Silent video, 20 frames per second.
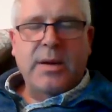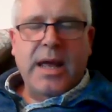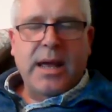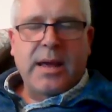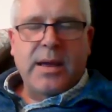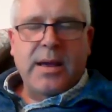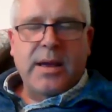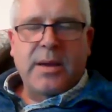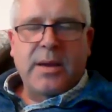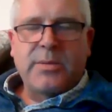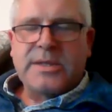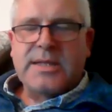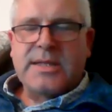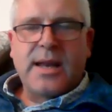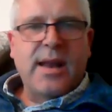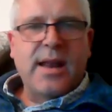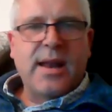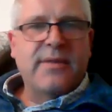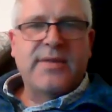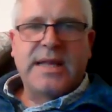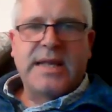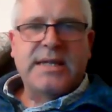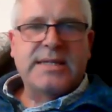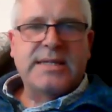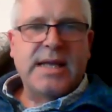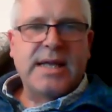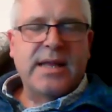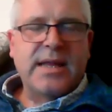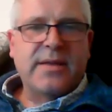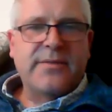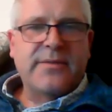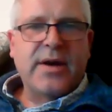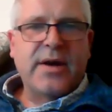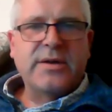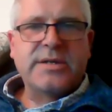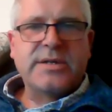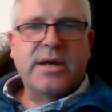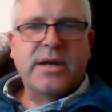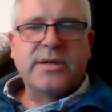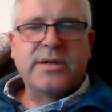it was lovely seeing the
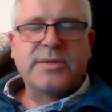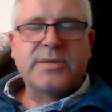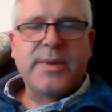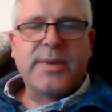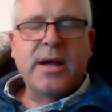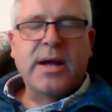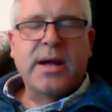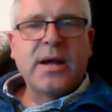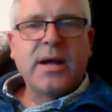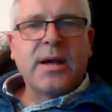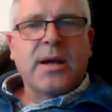photos, but